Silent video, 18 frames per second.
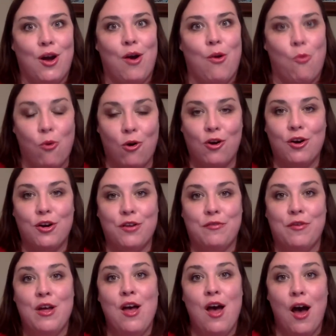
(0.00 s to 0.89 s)
a word
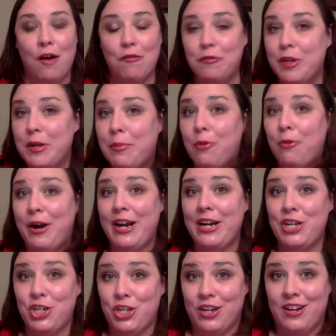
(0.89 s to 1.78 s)
of
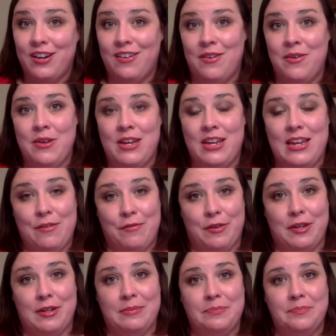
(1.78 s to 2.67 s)
liberation
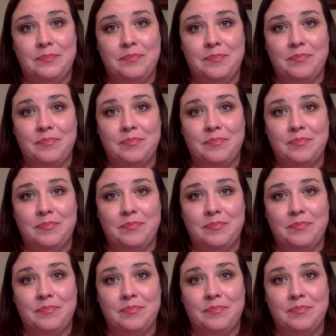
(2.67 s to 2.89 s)
even.